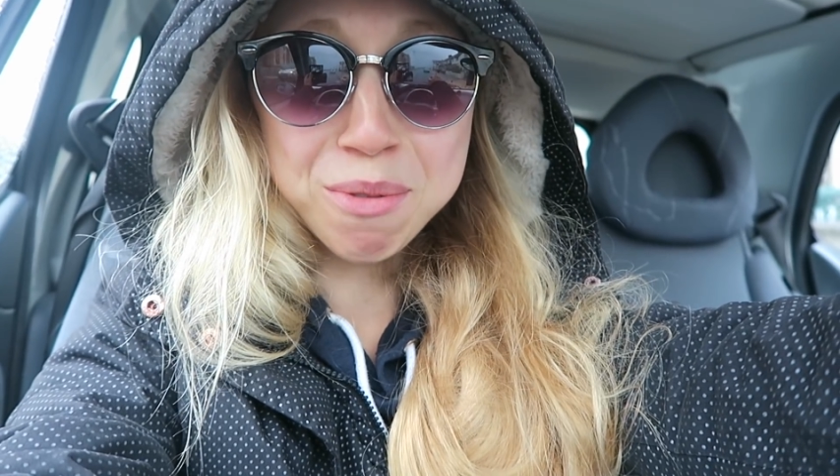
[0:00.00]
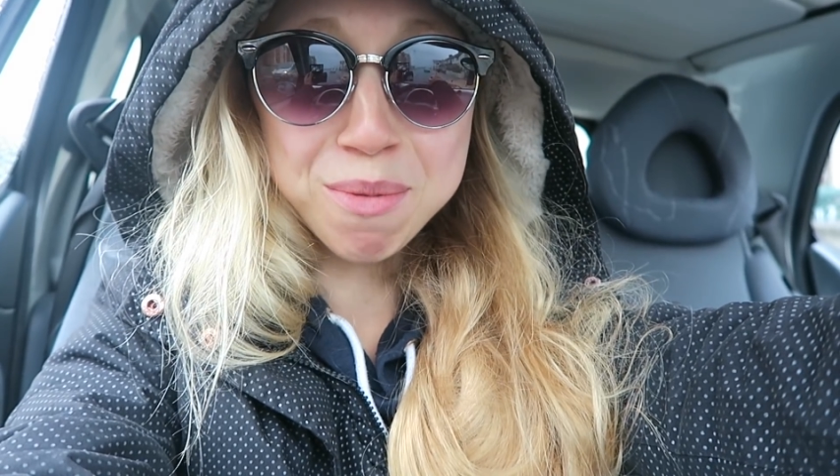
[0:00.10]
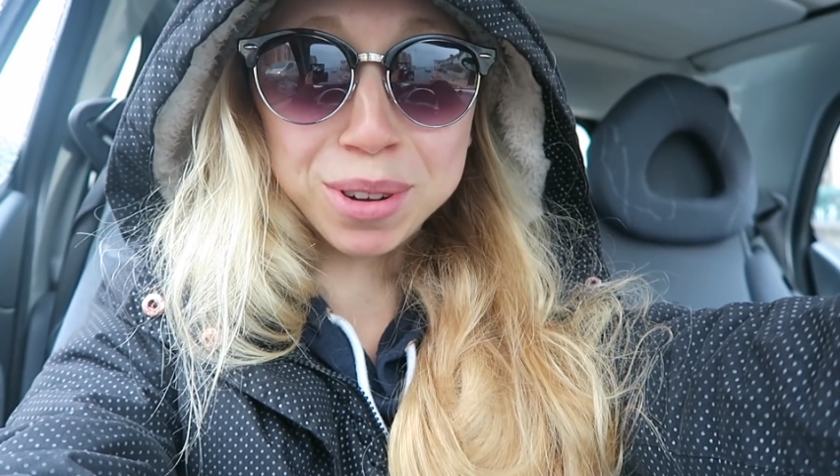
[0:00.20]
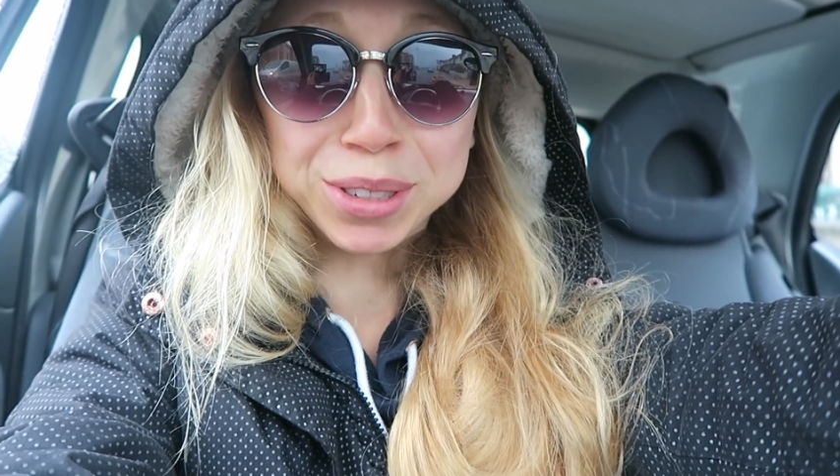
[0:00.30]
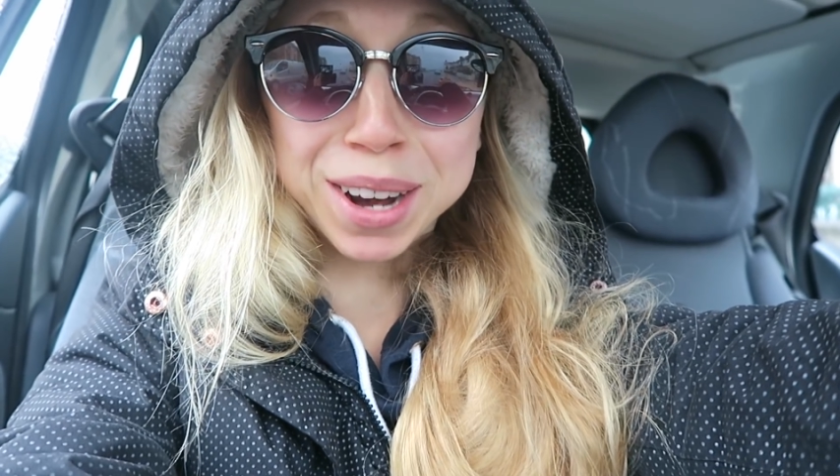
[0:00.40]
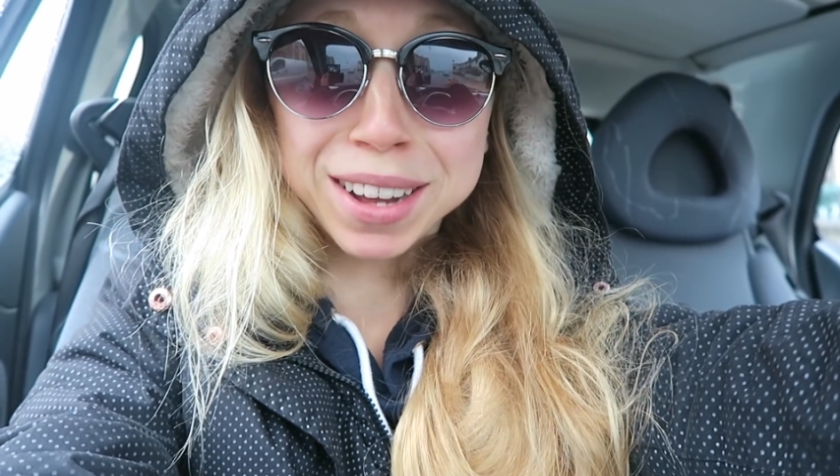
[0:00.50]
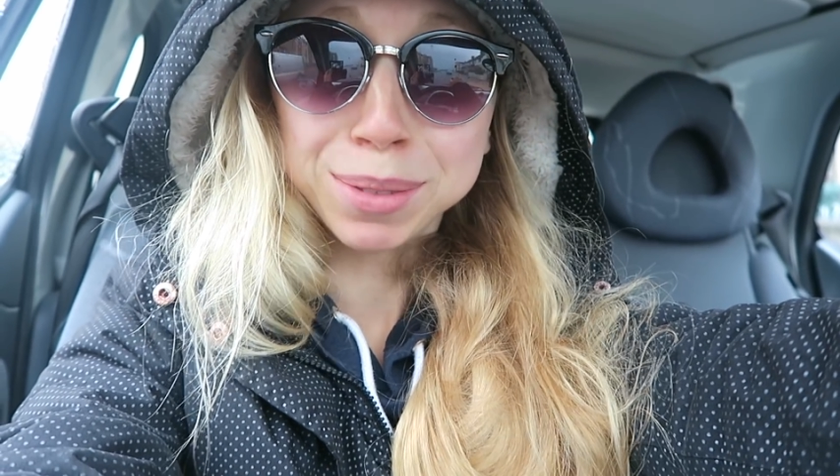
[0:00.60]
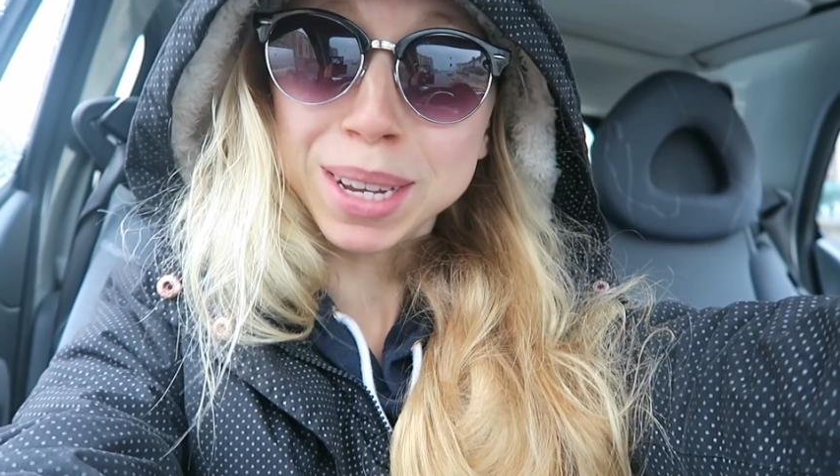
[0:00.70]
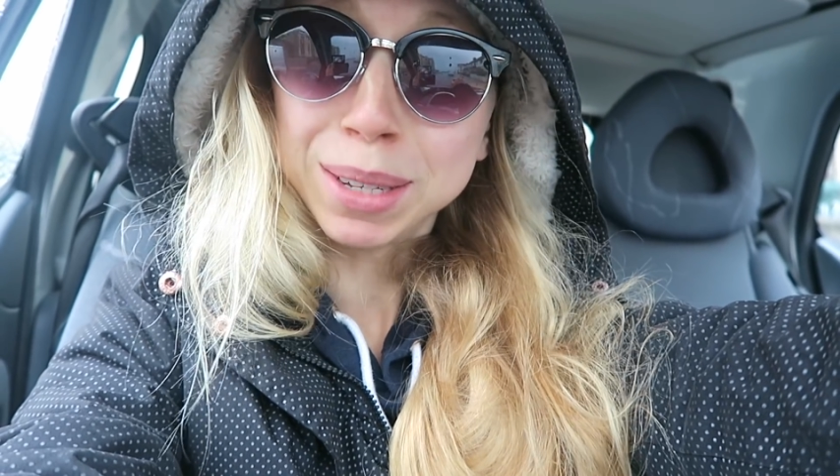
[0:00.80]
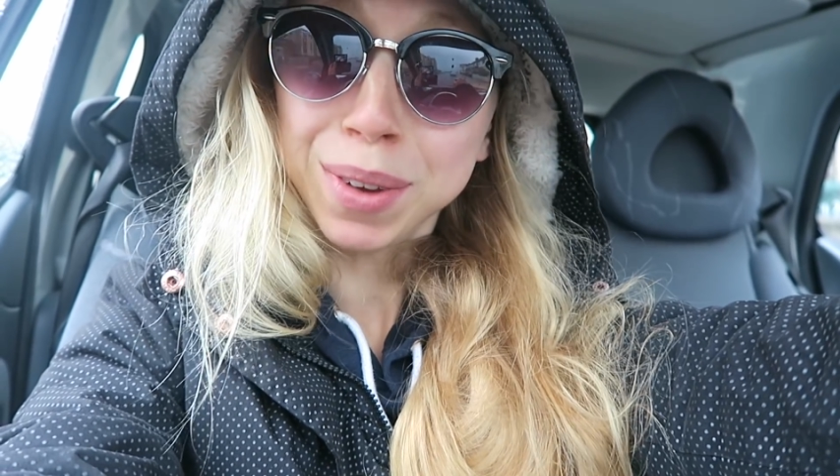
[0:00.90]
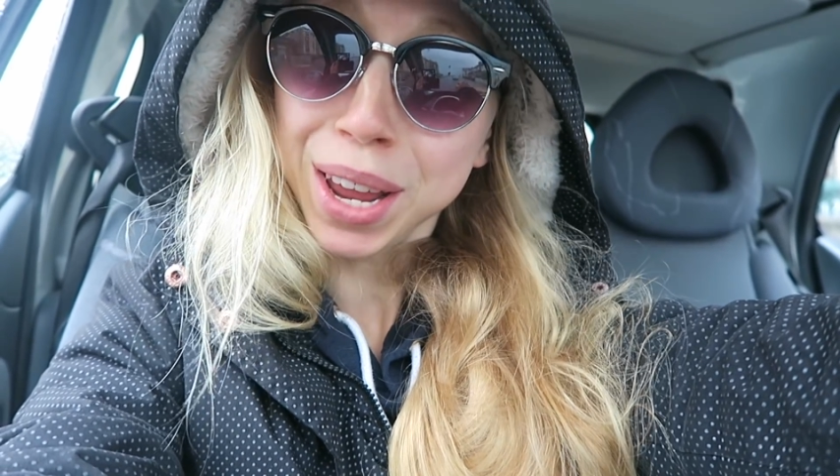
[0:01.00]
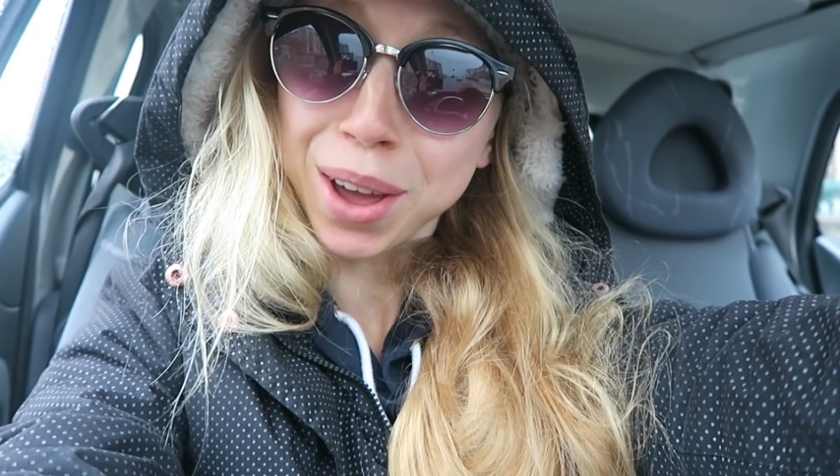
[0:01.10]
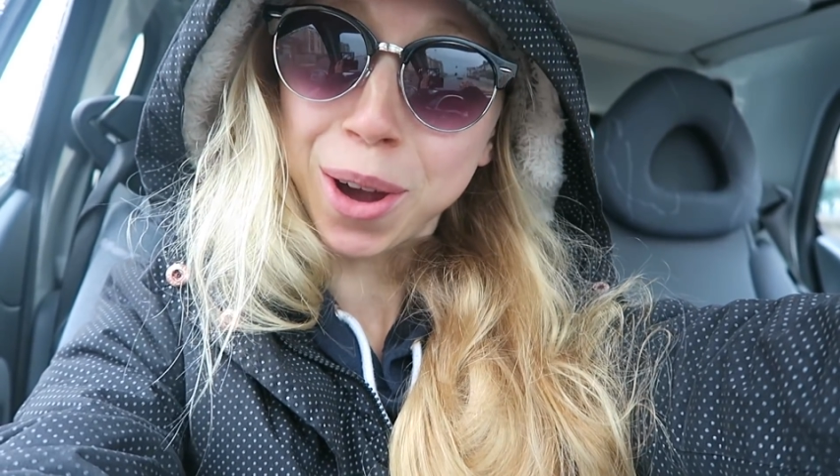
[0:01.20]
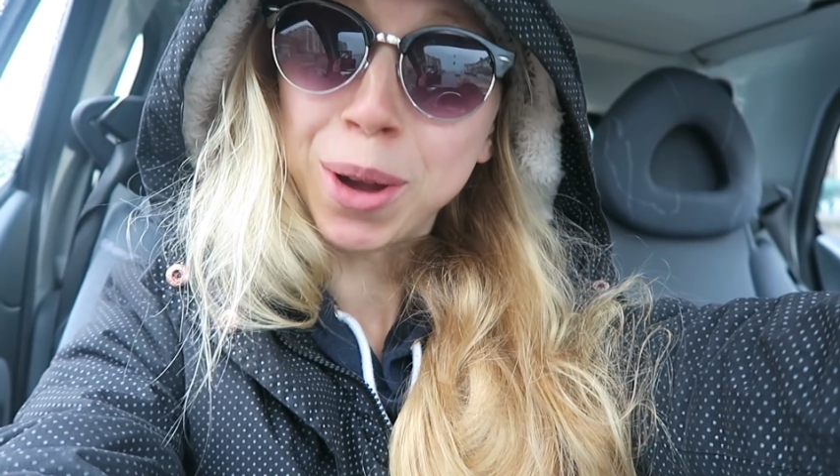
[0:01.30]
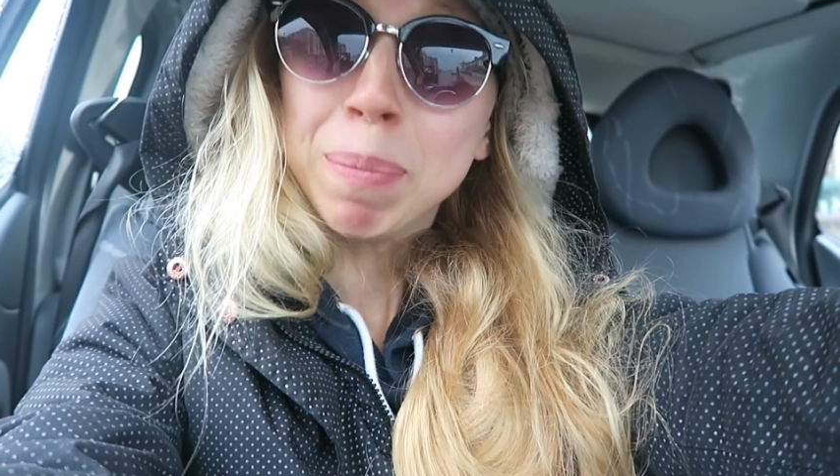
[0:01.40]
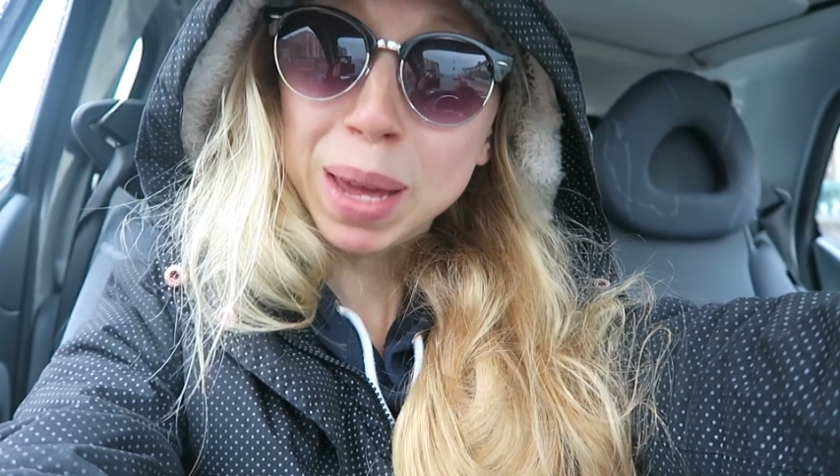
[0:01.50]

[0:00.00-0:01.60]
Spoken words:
and watch last week's video